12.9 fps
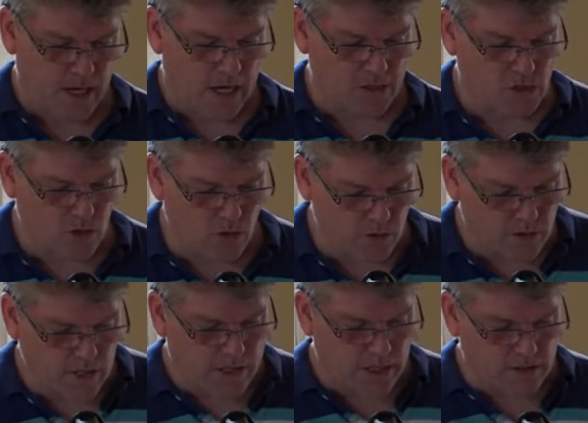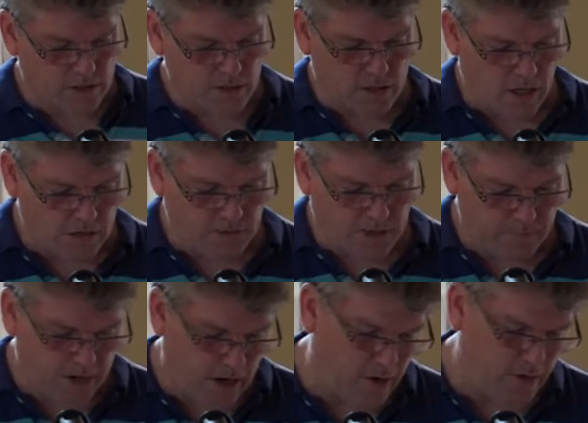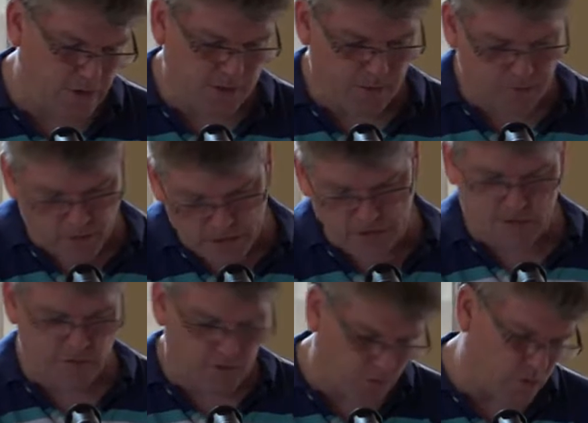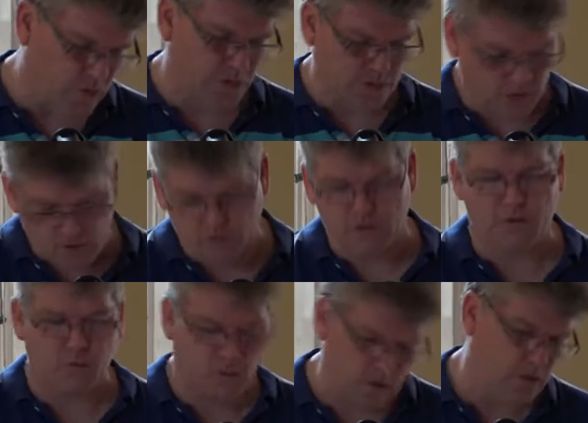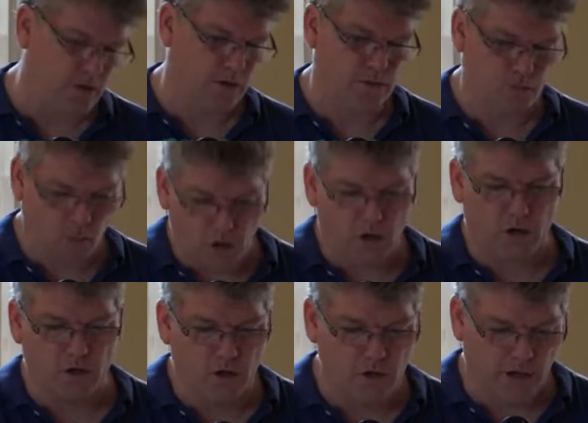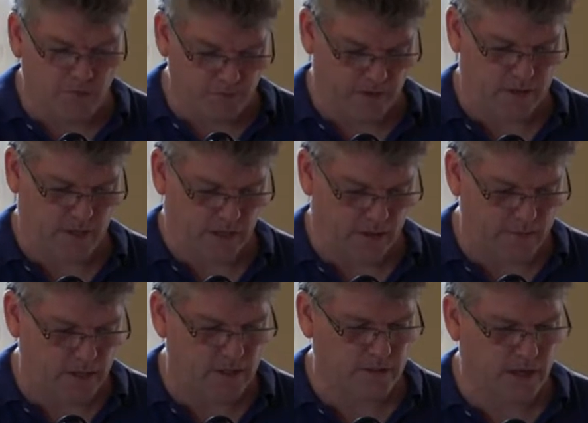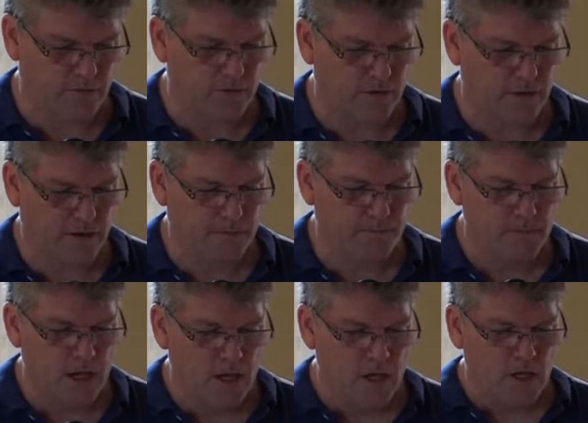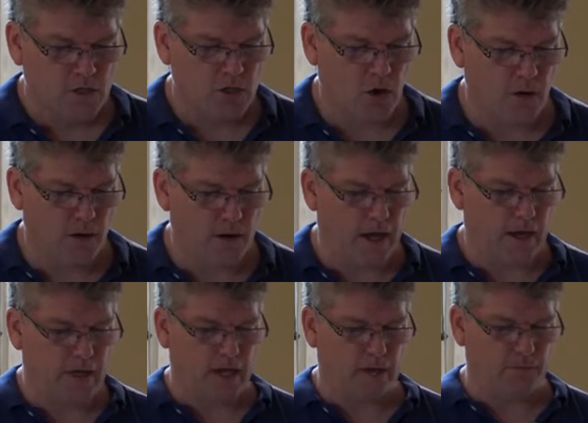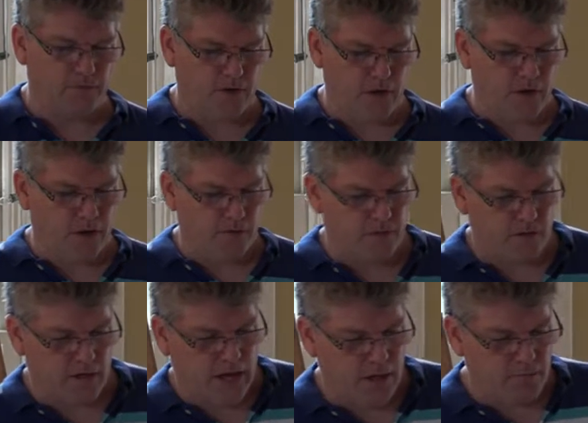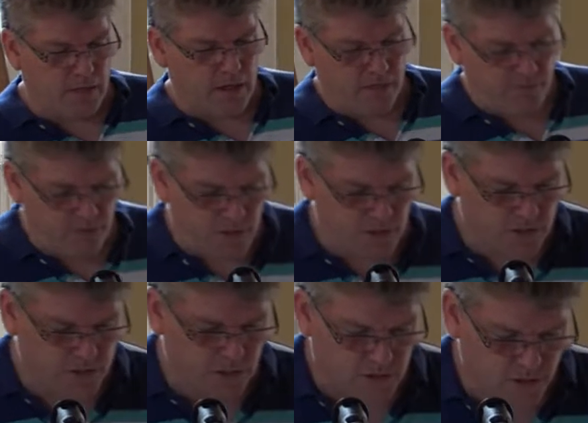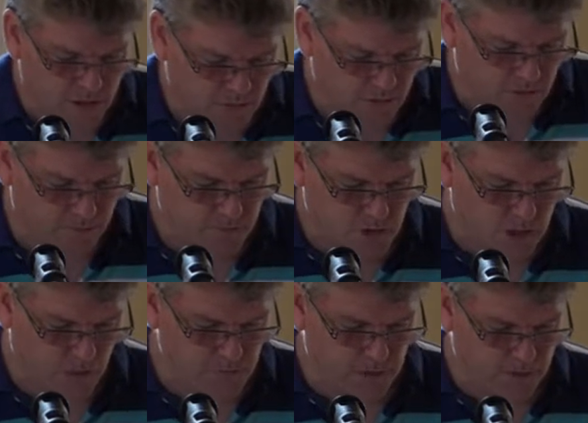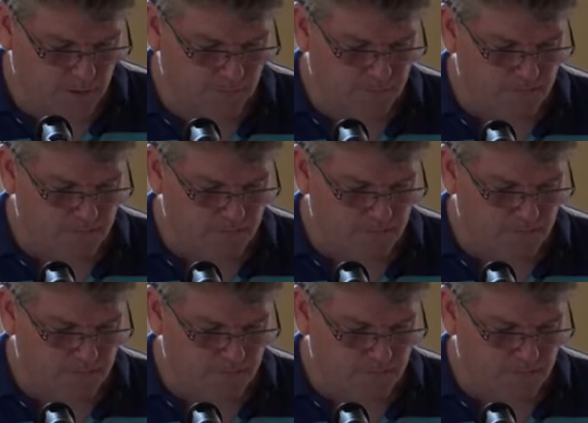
And so again, this talks about marriage, separation, divorce, singlehood, widowhood, workhood, everything. I mean, it's everything. So again, very can be a very sensitive subject.